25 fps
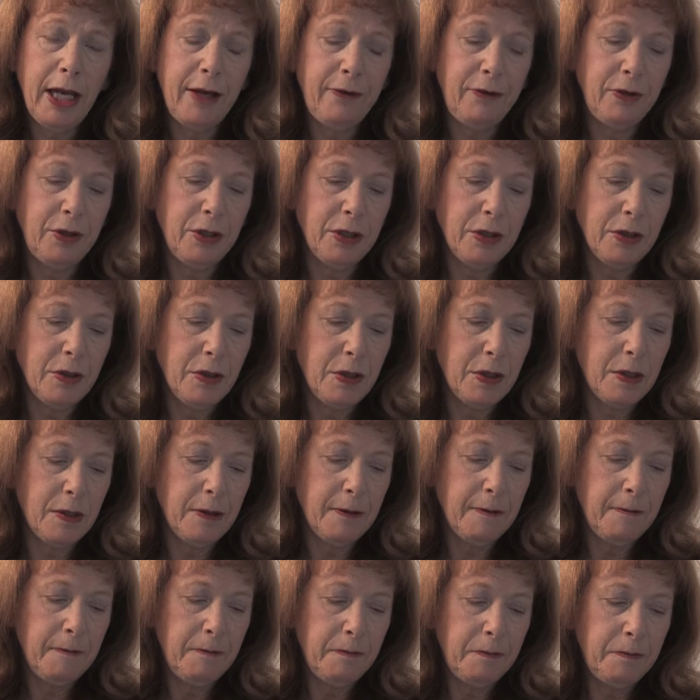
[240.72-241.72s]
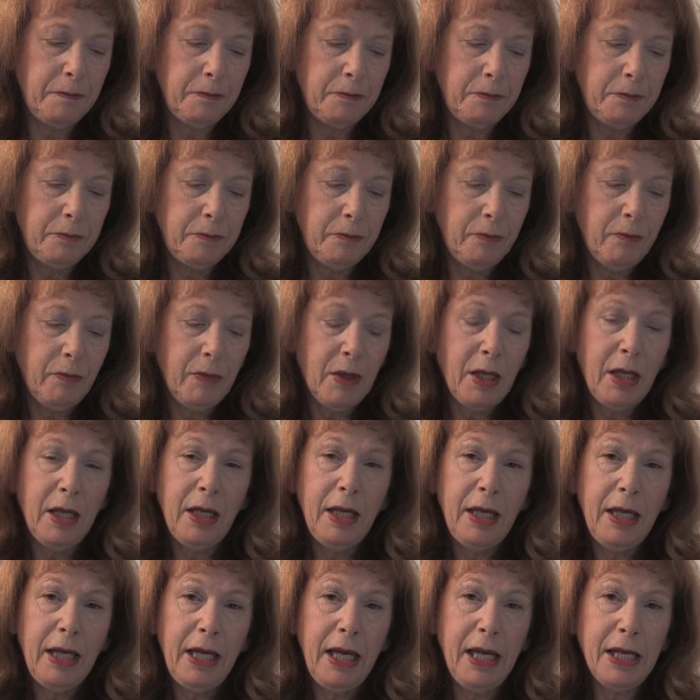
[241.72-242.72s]
evidence,
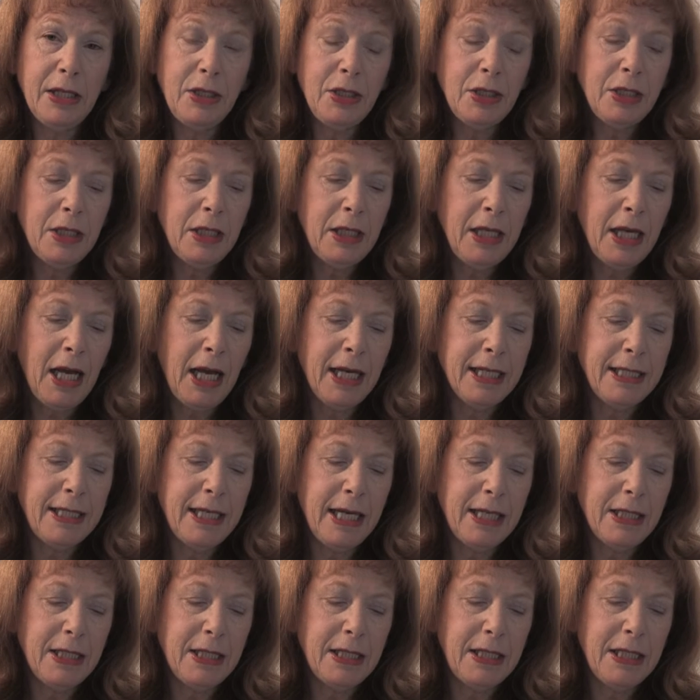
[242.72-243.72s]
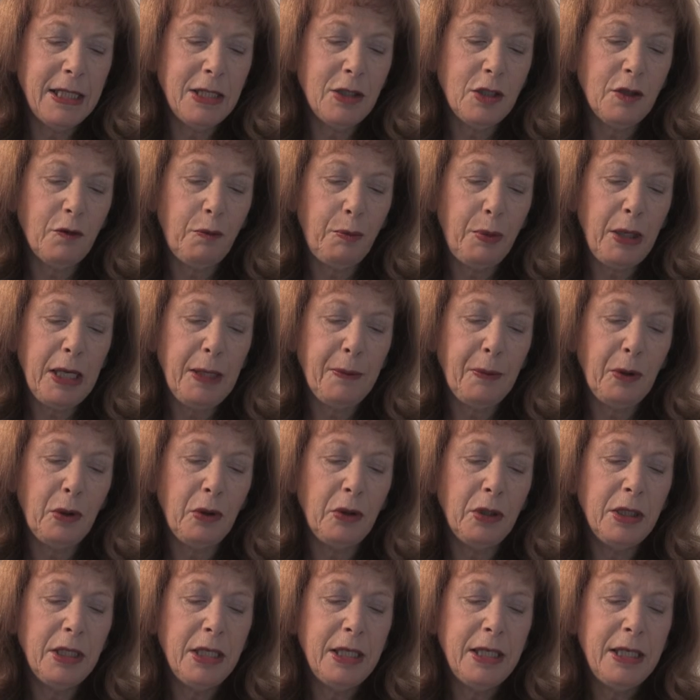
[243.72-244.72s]
hidden the identities of
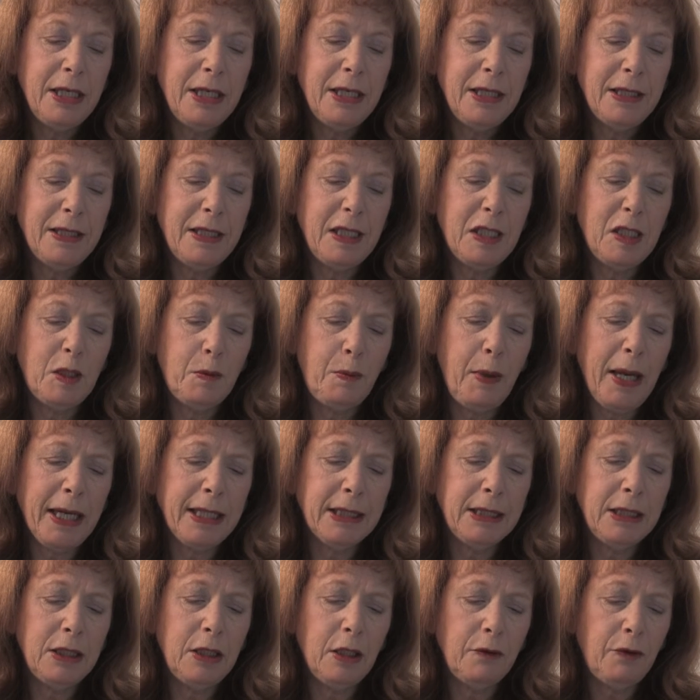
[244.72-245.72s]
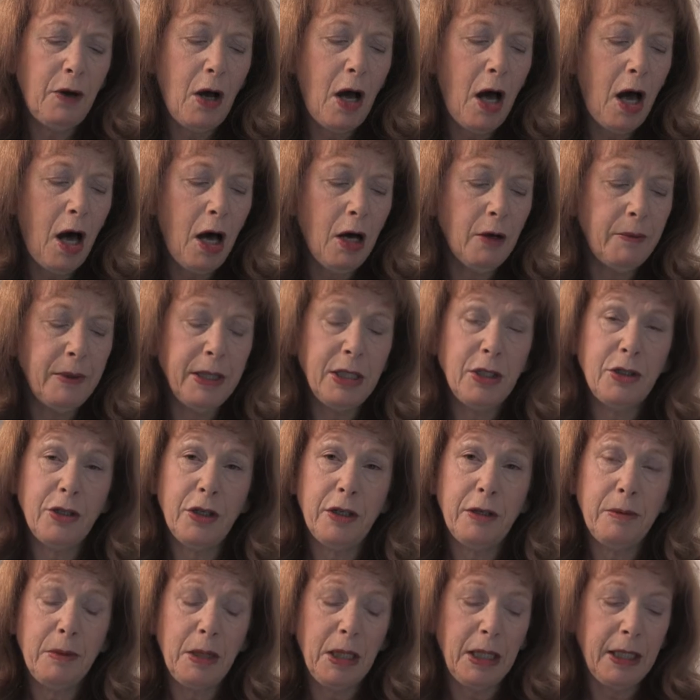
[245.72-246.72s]
people suspected of harming
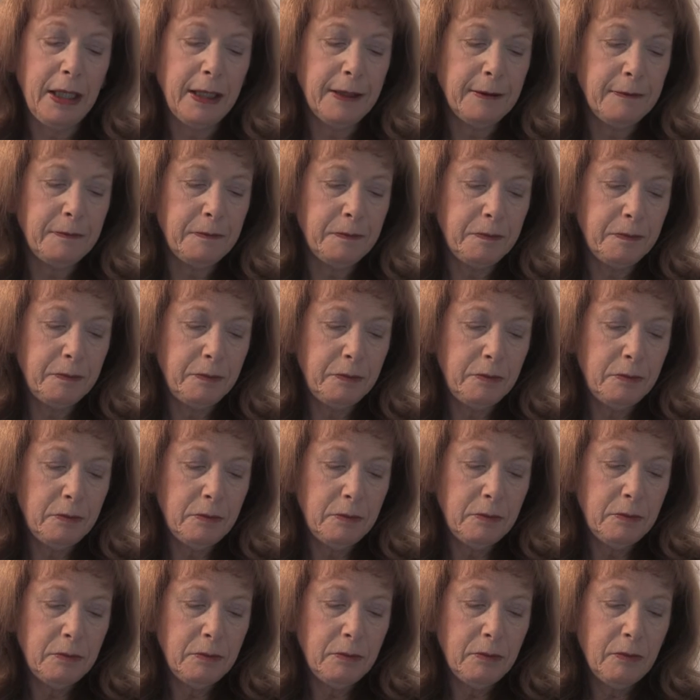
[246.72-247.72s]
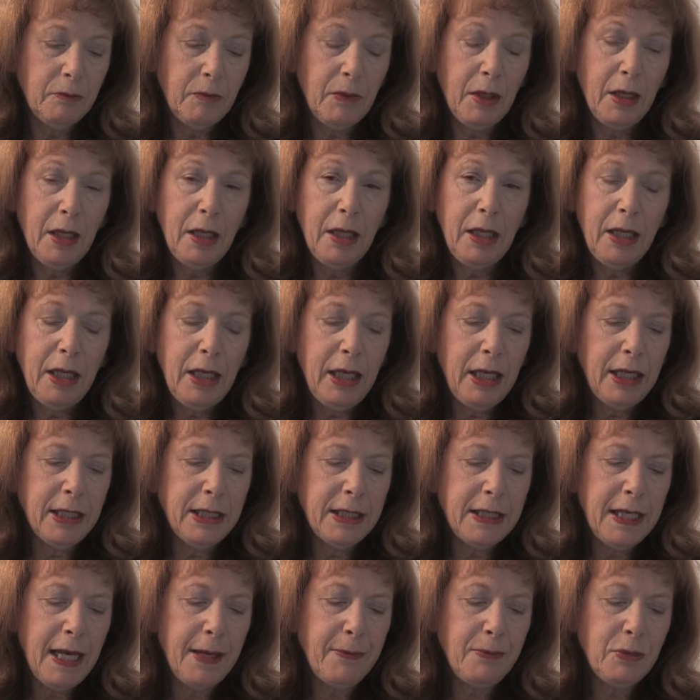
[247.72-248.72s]
Jeremiah,
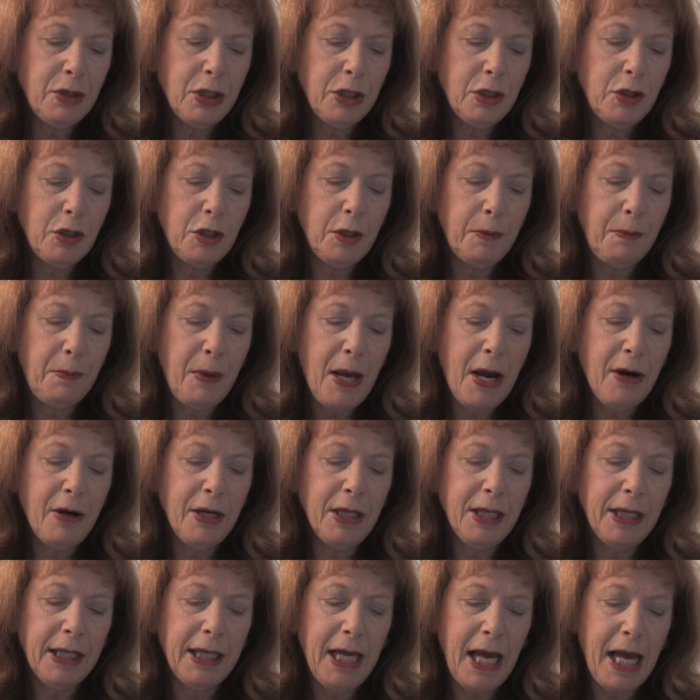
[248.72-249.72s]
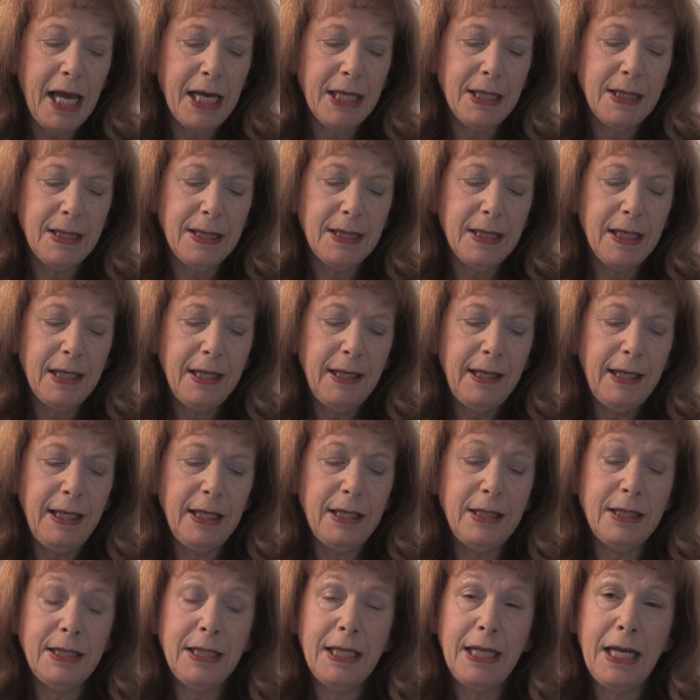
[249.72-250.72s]
attempted to bury the case
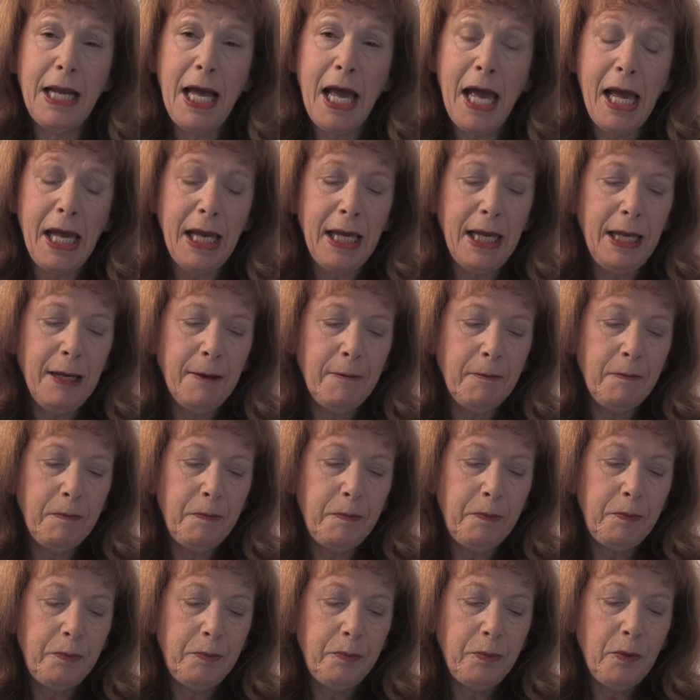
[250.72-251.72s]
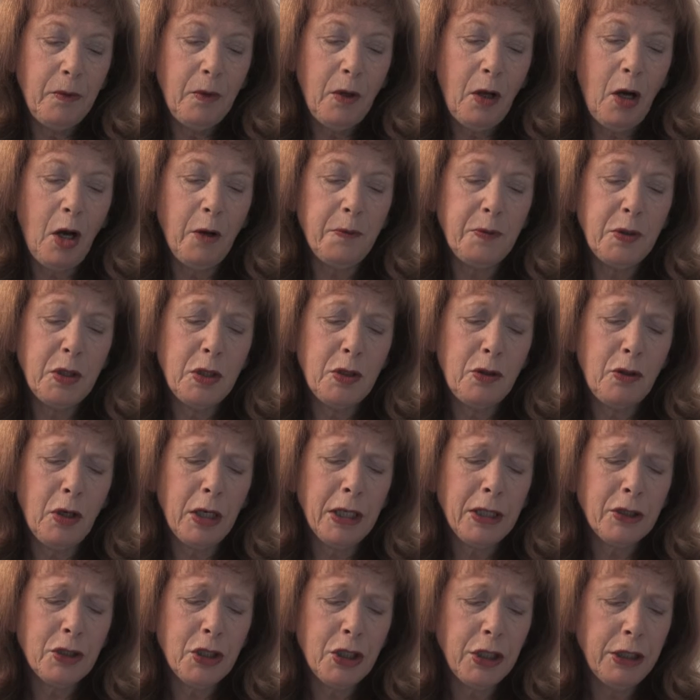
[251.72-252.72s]
in delay,
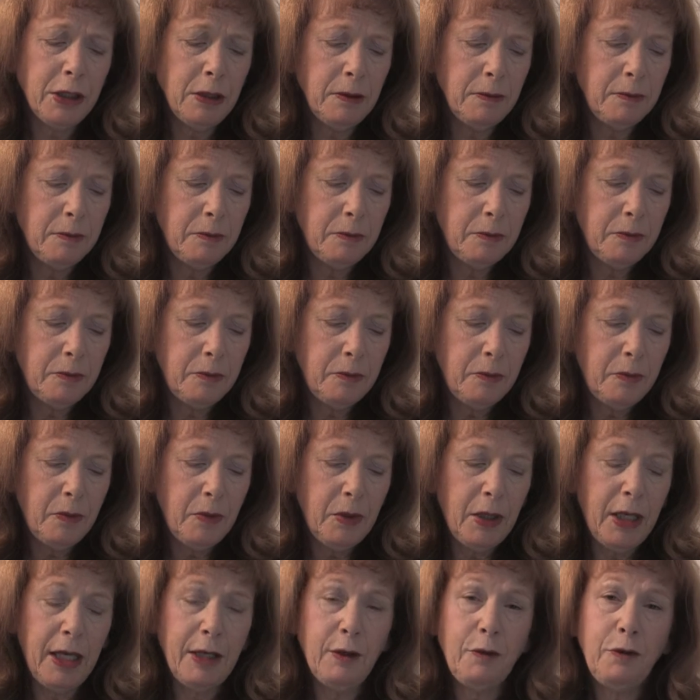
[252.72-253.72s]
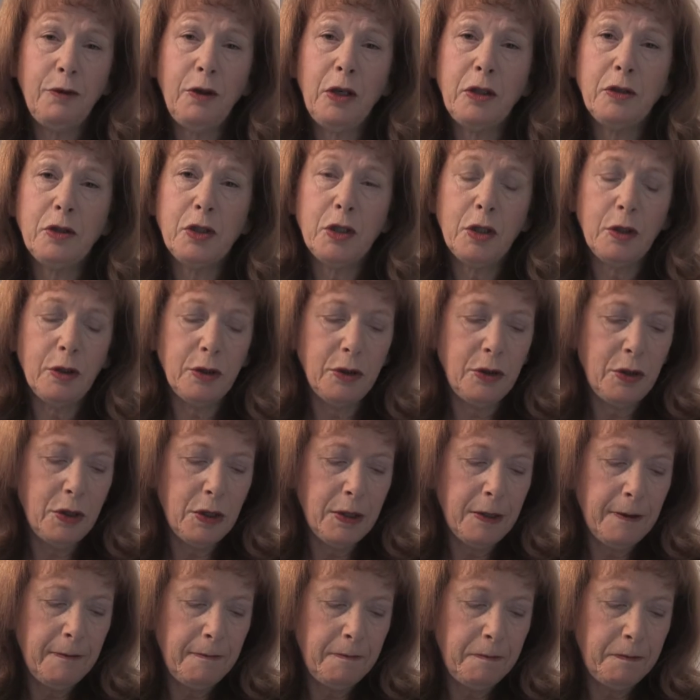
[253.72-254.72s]
obstruction, and
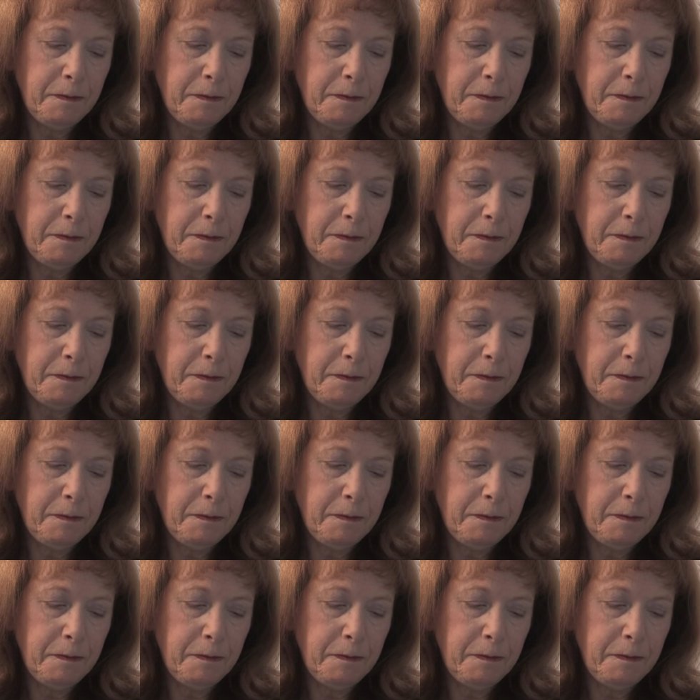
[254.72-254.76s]
falsehoods.